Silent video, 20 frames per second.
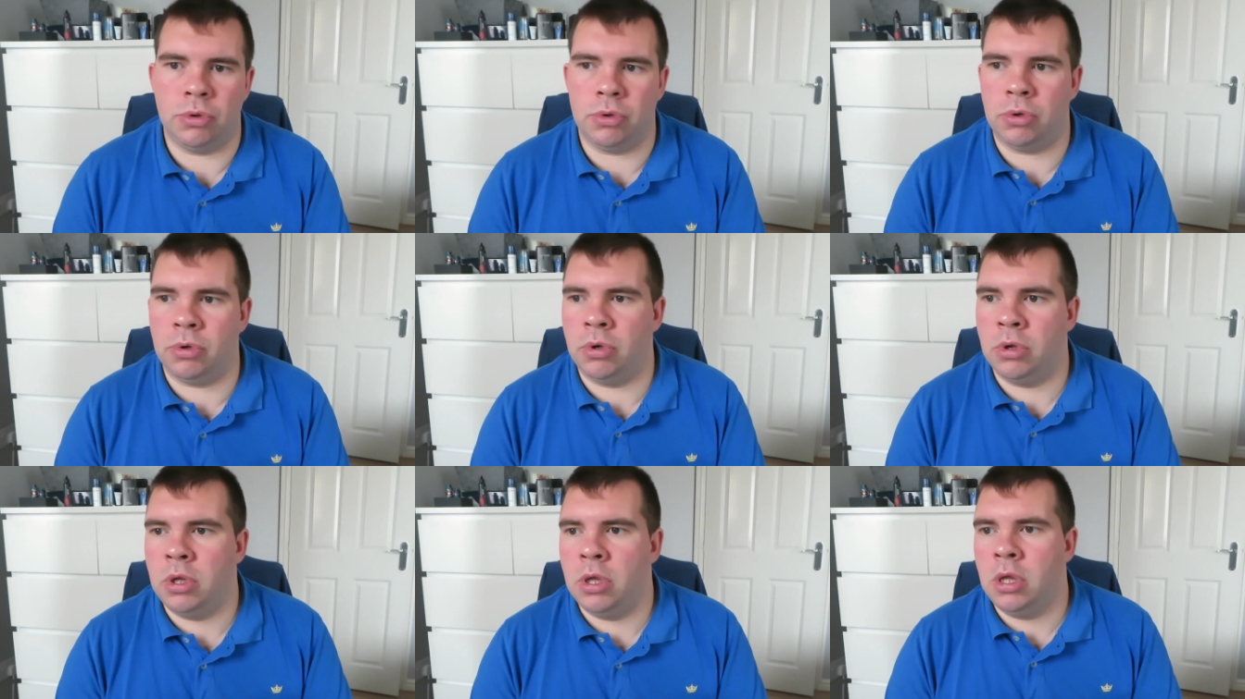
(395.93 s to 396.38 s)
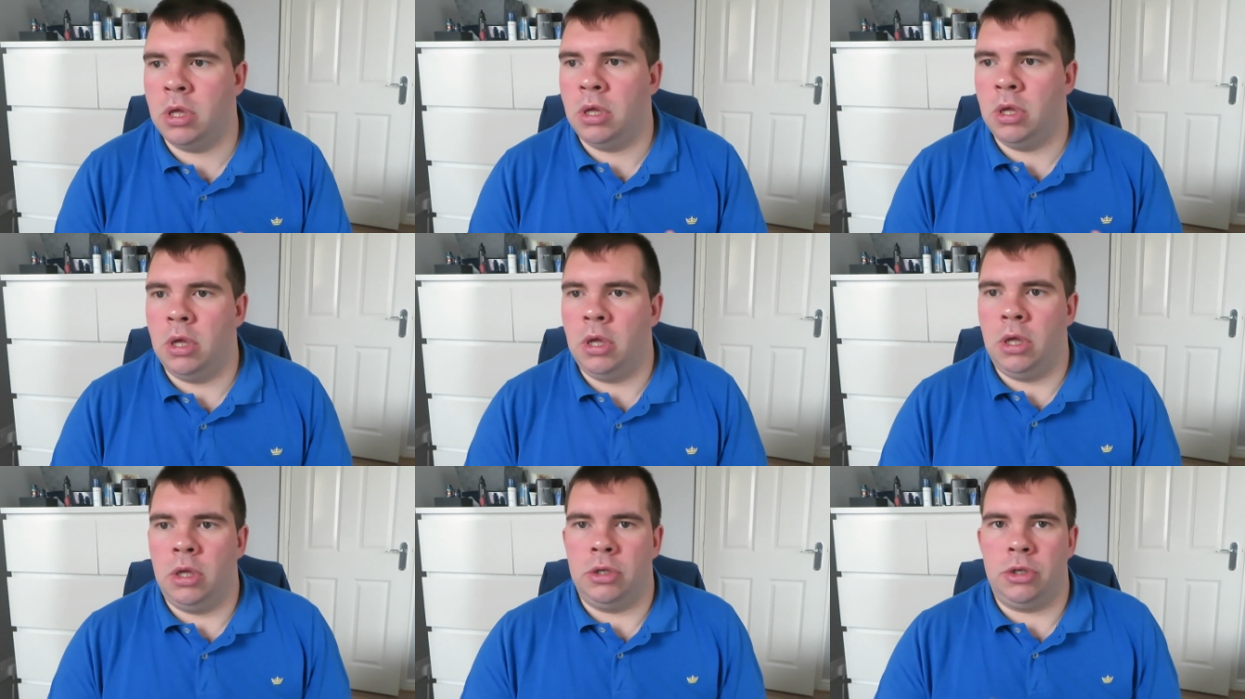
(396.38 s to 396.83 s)
or
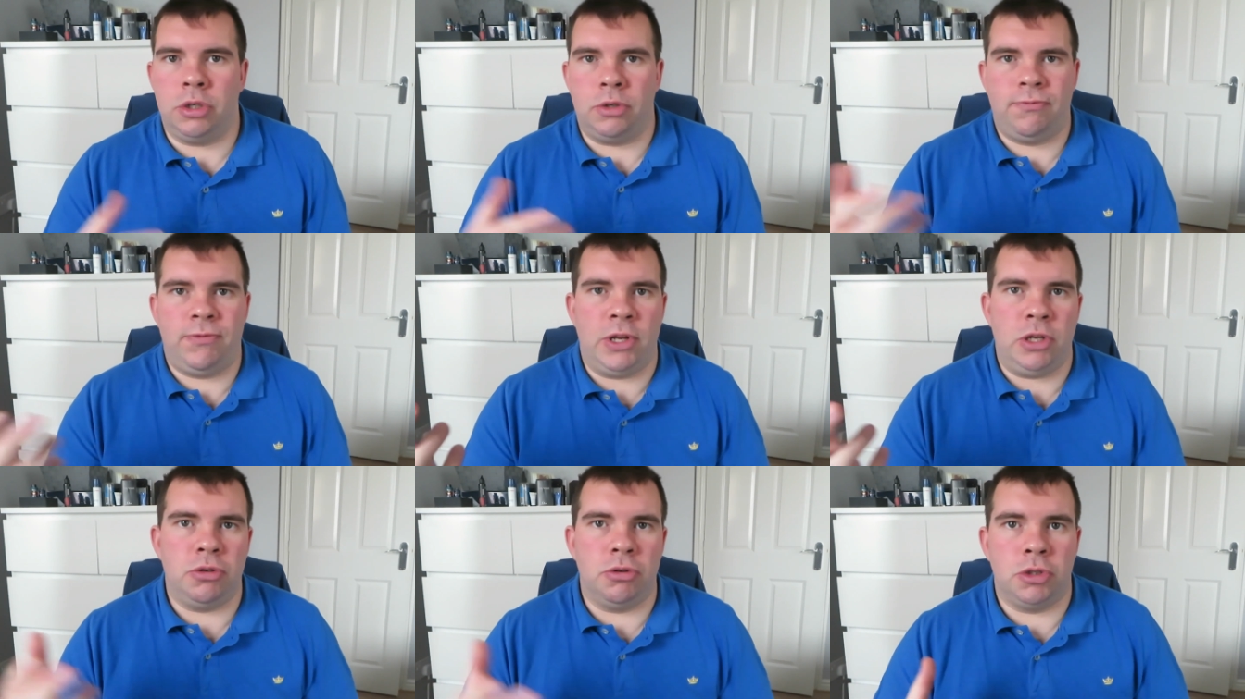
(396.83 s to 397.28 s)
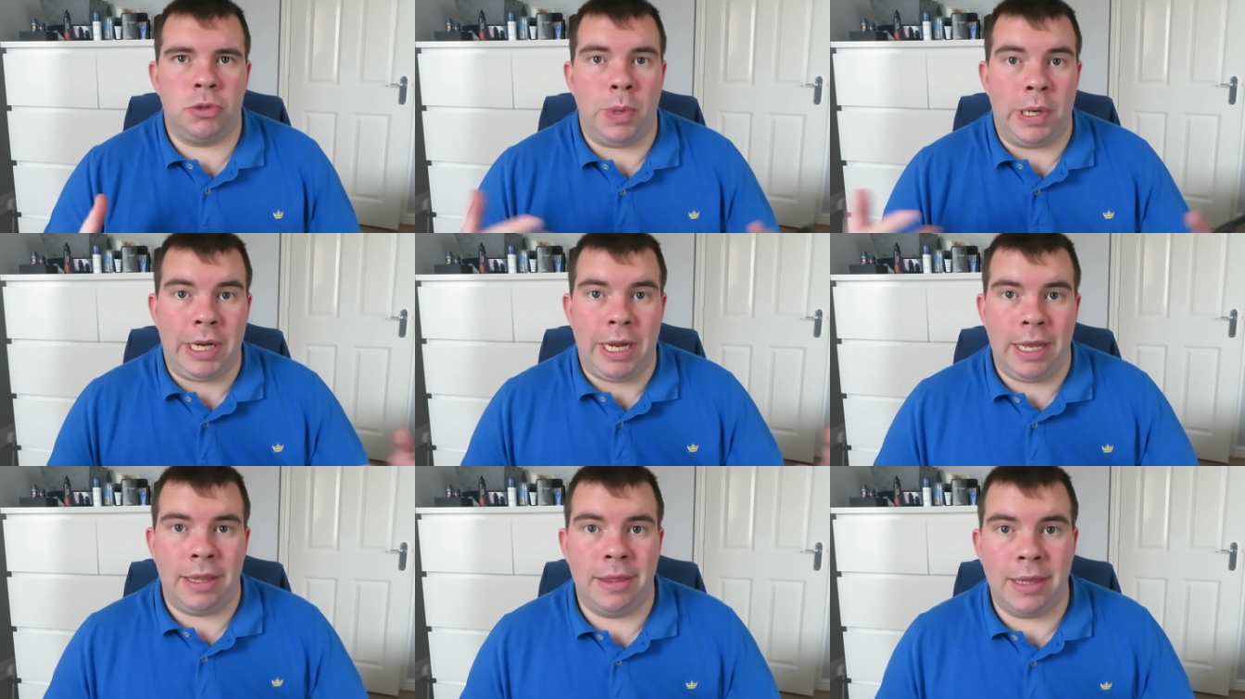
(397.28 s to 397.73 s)
just videos
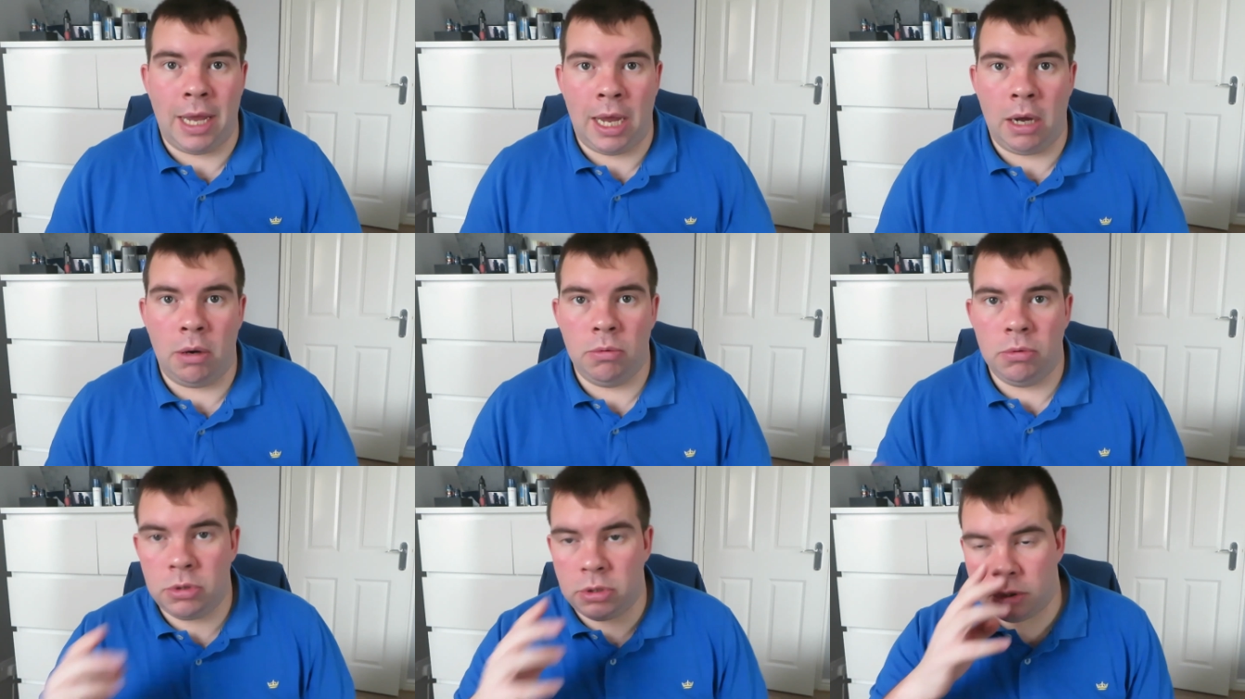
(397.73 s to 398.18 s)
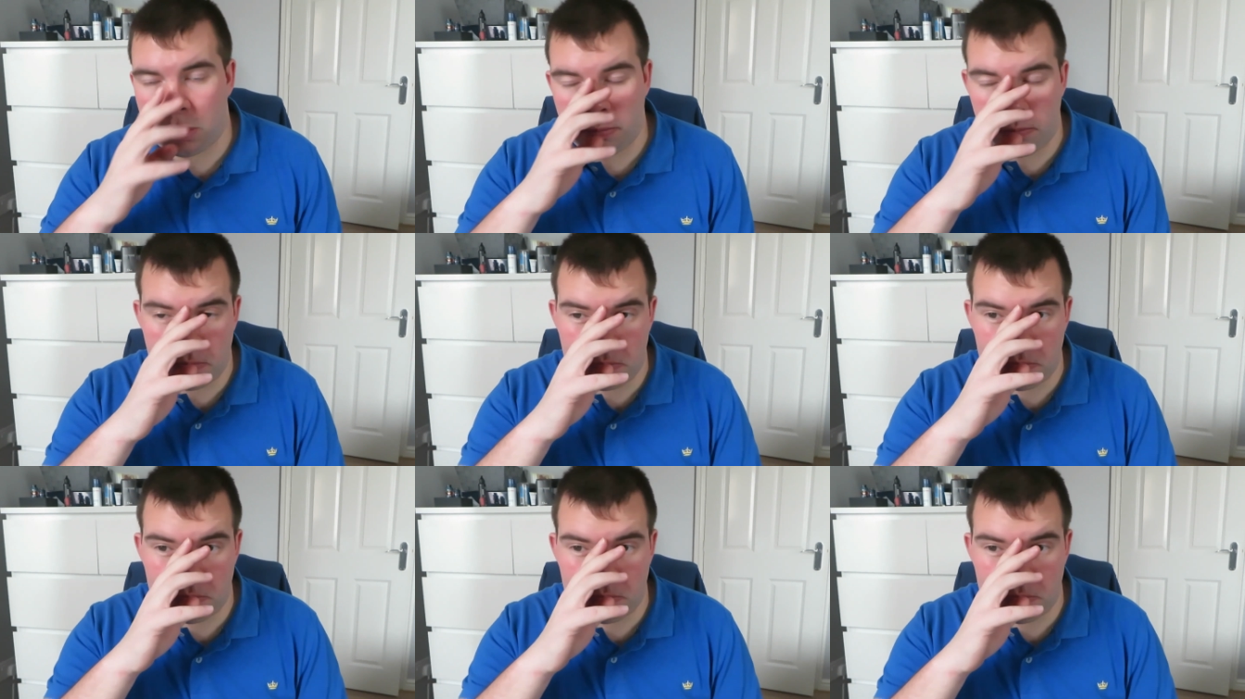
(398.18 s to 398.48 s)
when you're in the house,